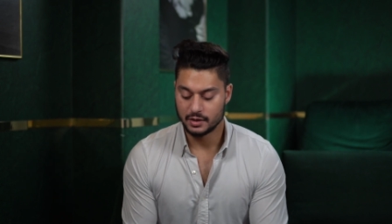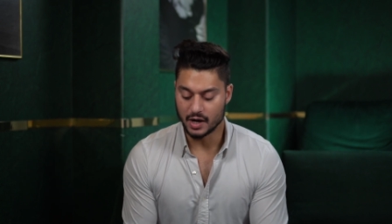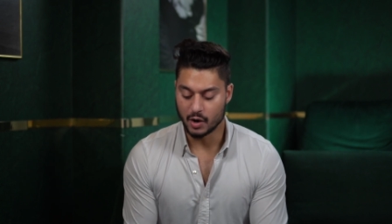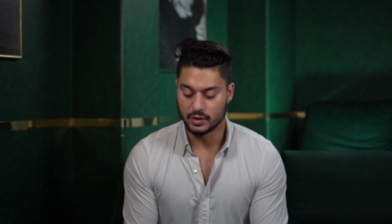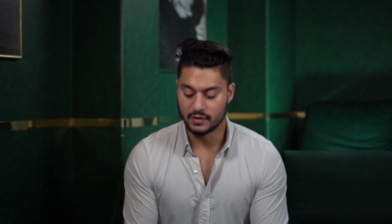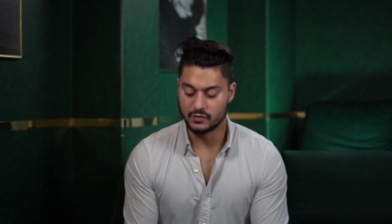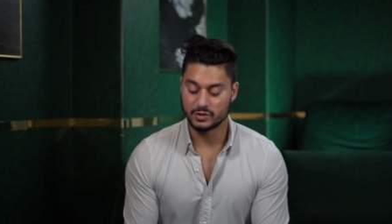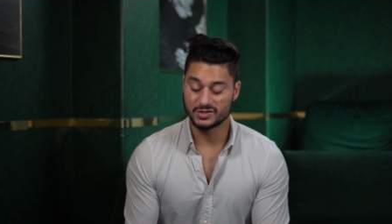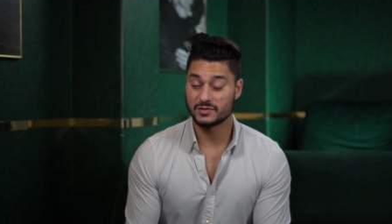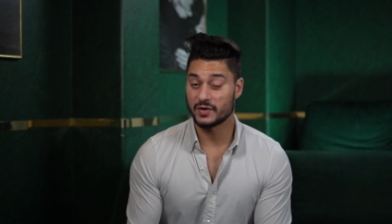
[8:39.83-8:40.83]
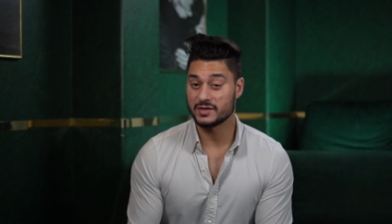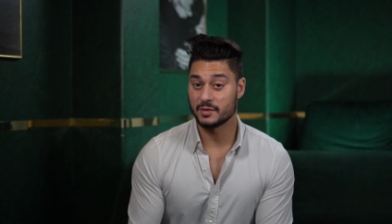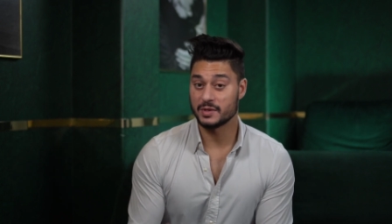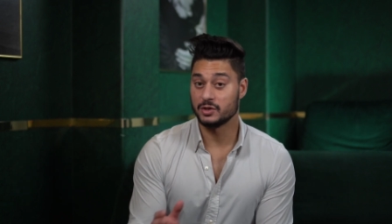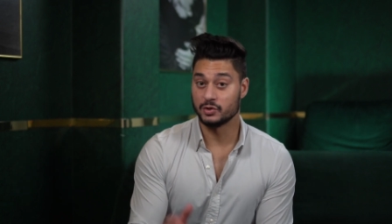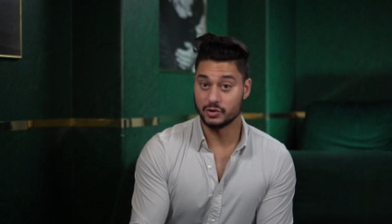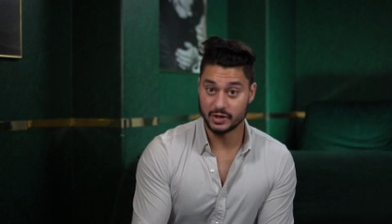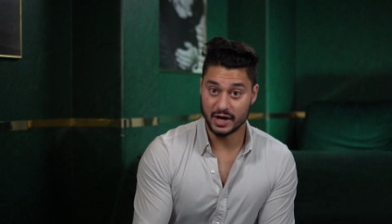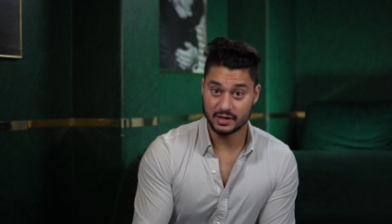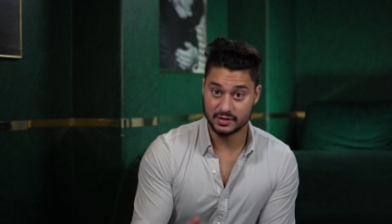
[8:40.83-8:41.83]
Now, if you can just find something you're
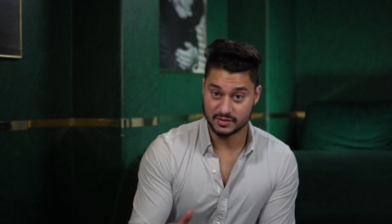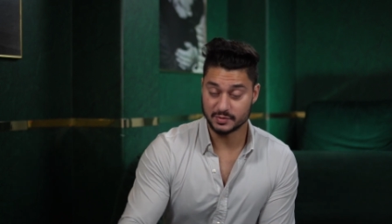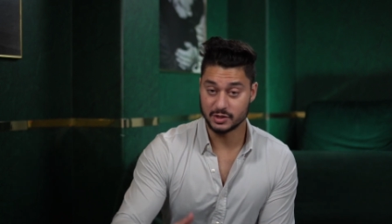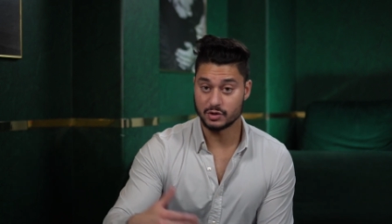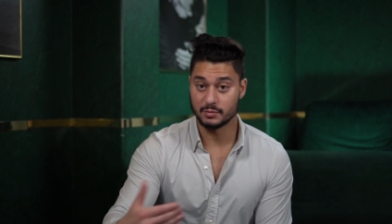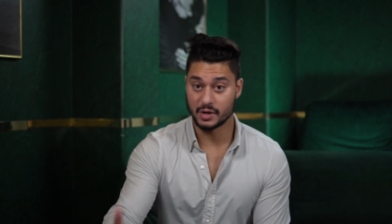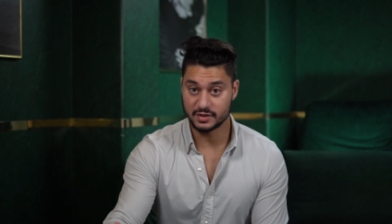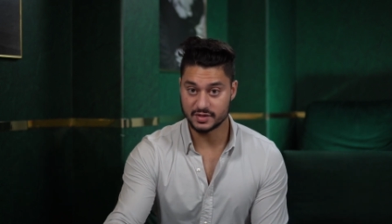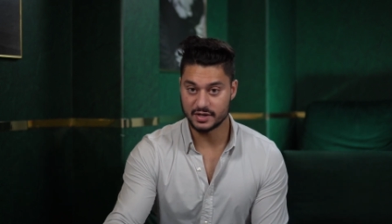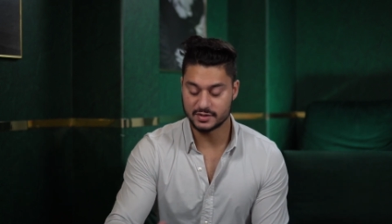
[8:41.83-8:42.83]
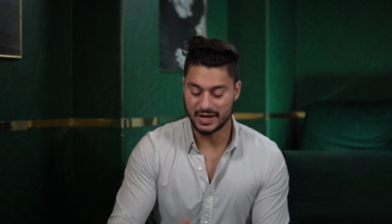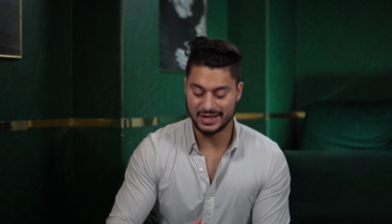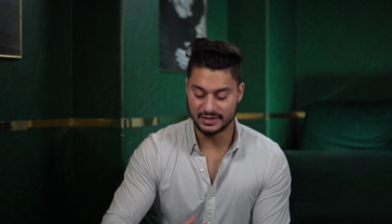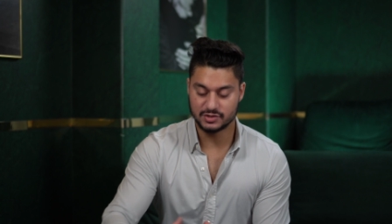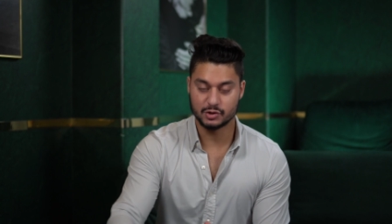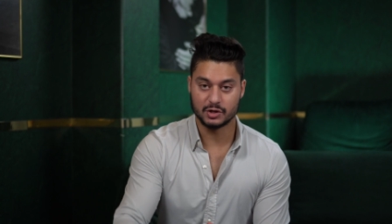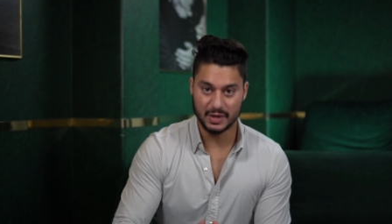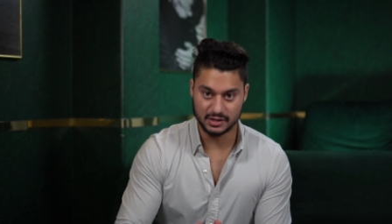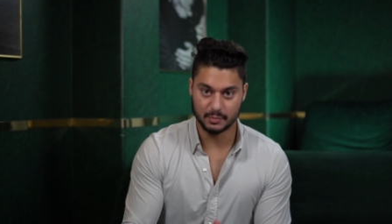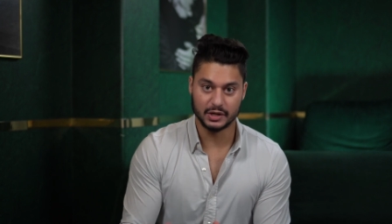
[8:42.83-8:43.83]
good at and something you can monetize, at least you can
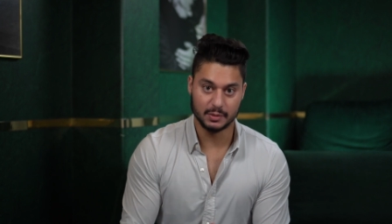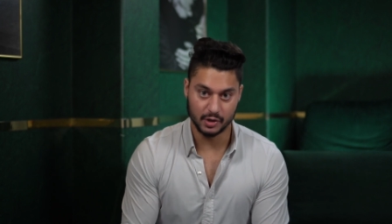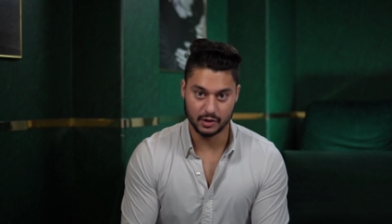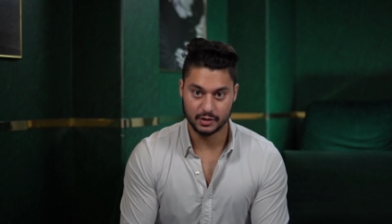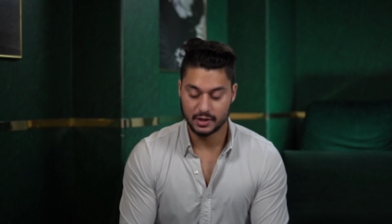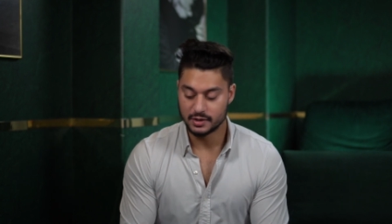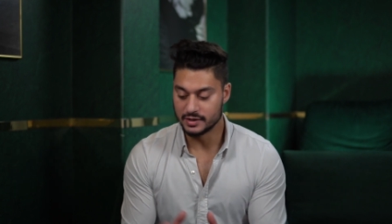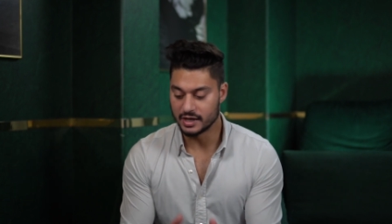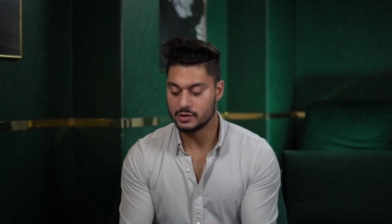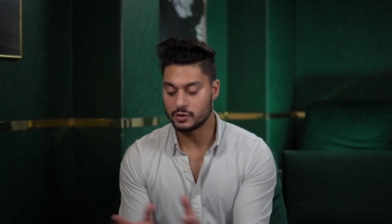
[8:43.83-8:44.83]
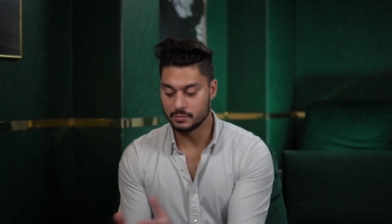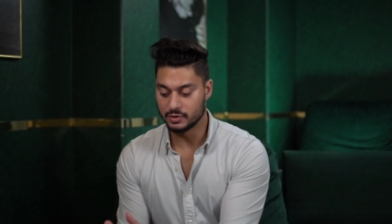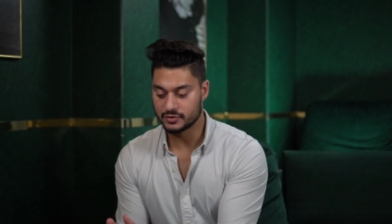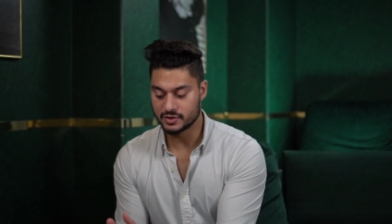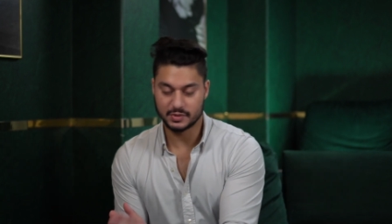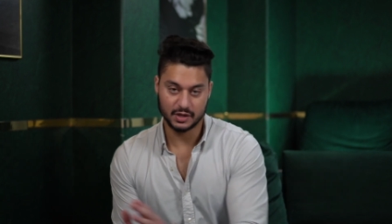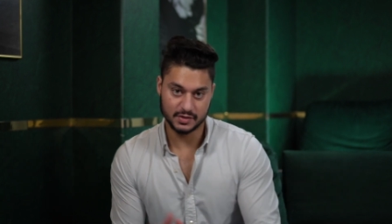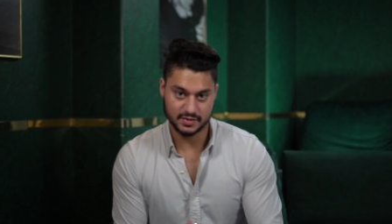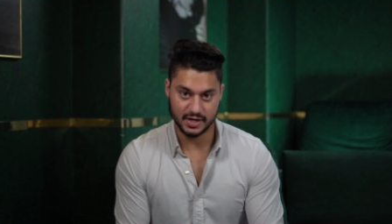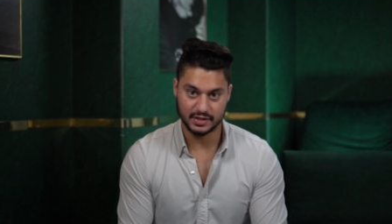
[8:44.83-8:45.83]
make the money part. Then you can build something on
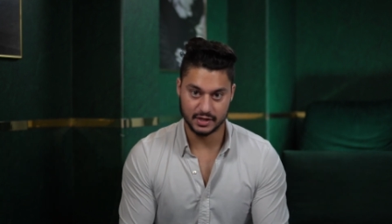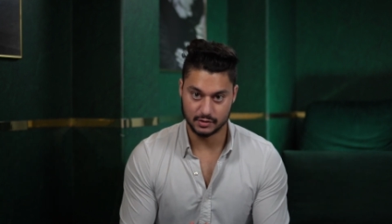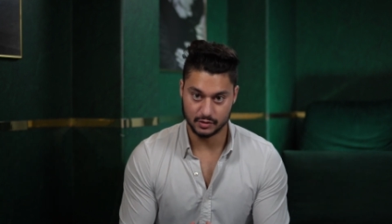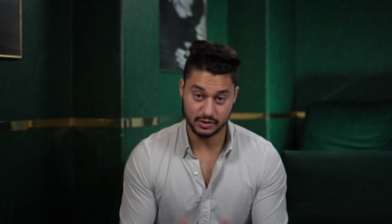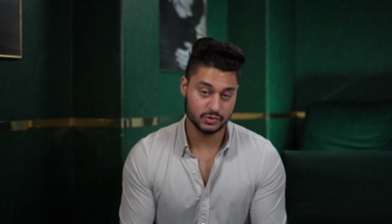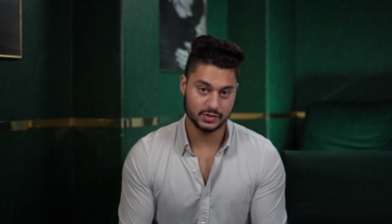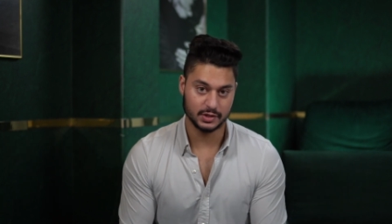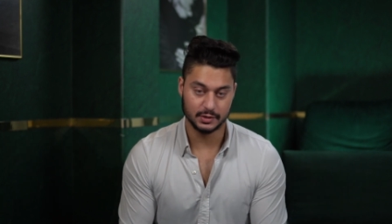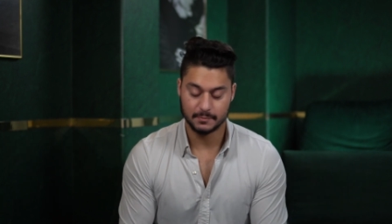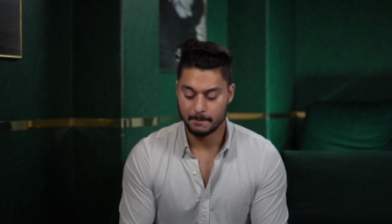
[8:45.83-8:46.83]
the side that you're interested in.